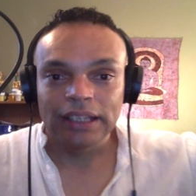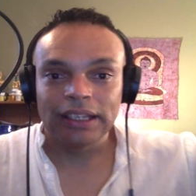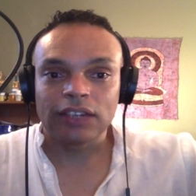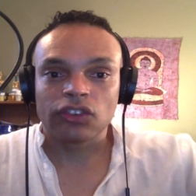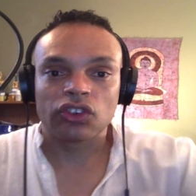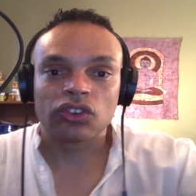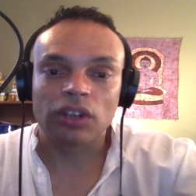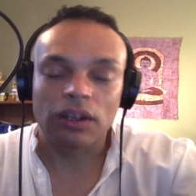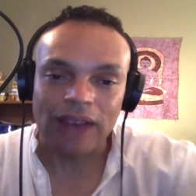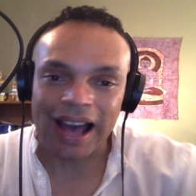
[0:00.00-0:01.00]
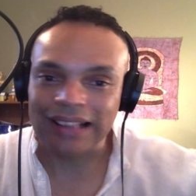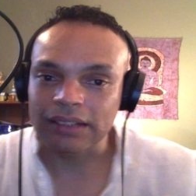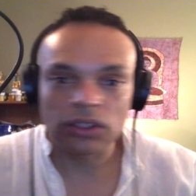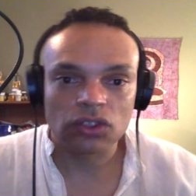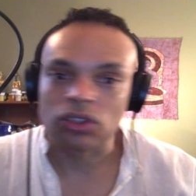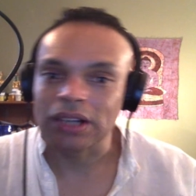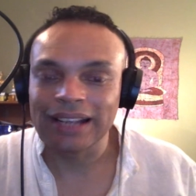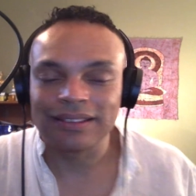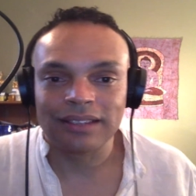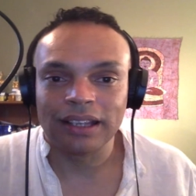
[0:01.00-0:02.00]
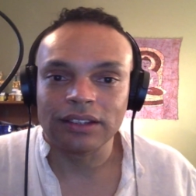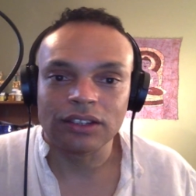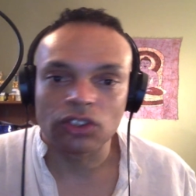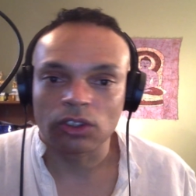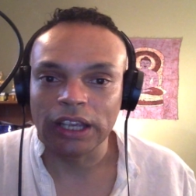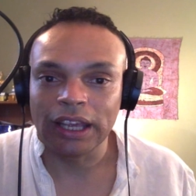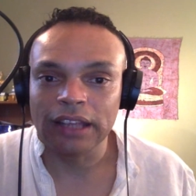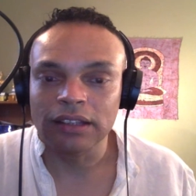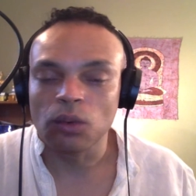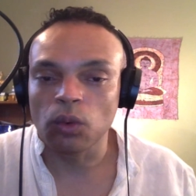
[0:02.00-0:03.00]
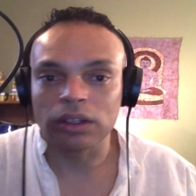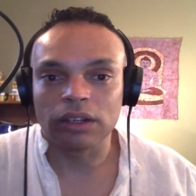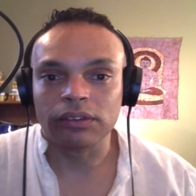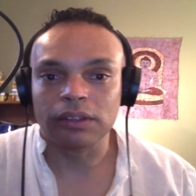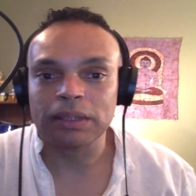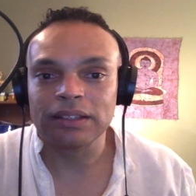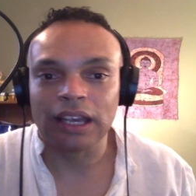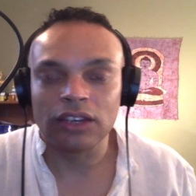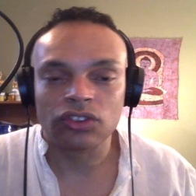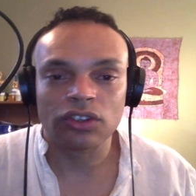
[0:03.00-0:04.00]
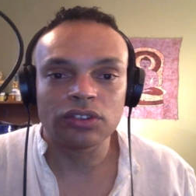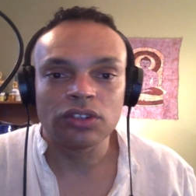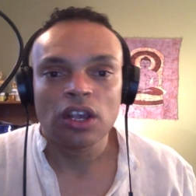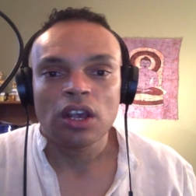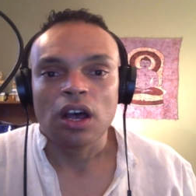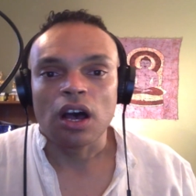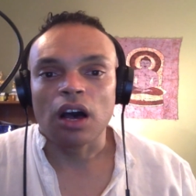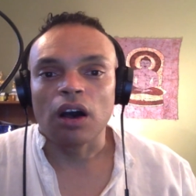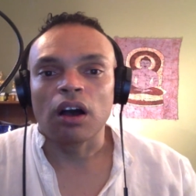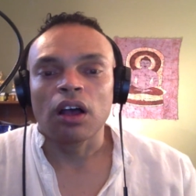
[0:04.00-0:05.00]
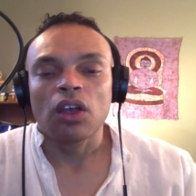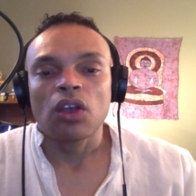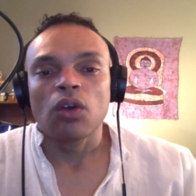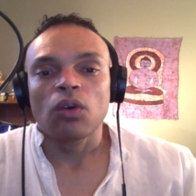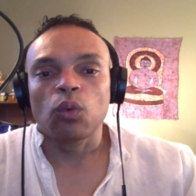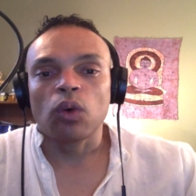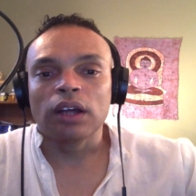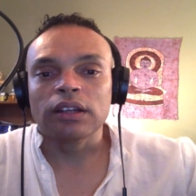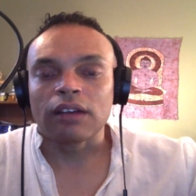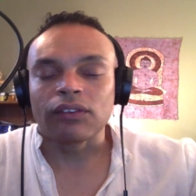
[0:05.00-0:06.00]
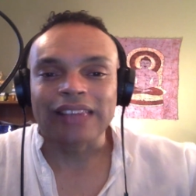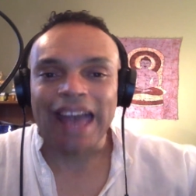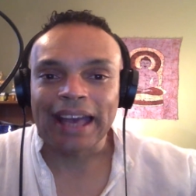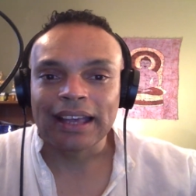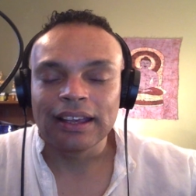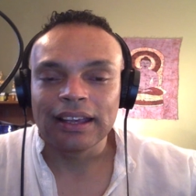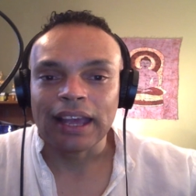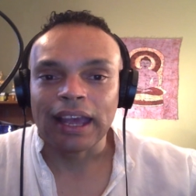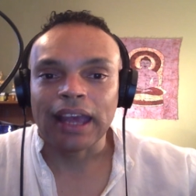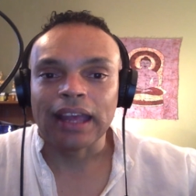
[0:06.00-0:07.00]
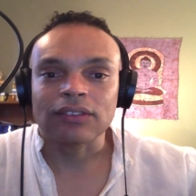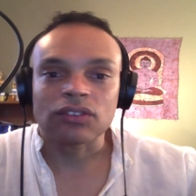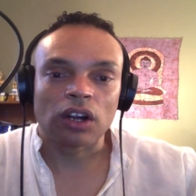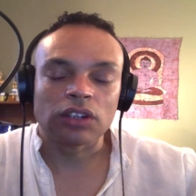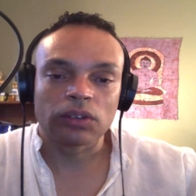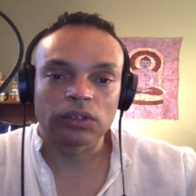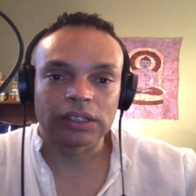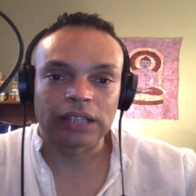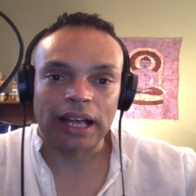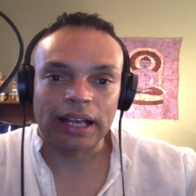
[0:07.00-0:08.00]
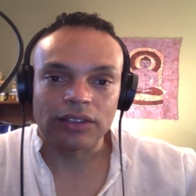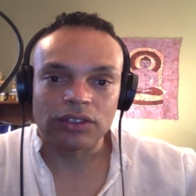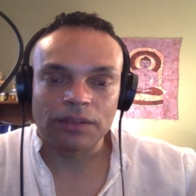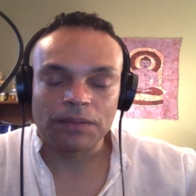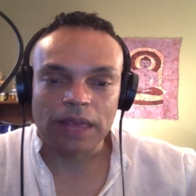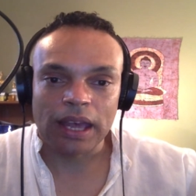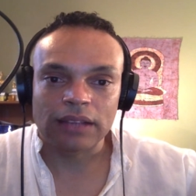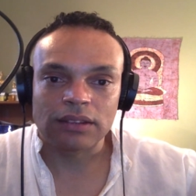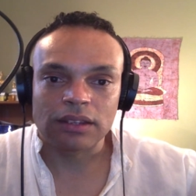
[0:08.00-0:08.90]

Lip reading: Get yourself out of this trance state that you're in, one of limitation, one of lack, and start to realize that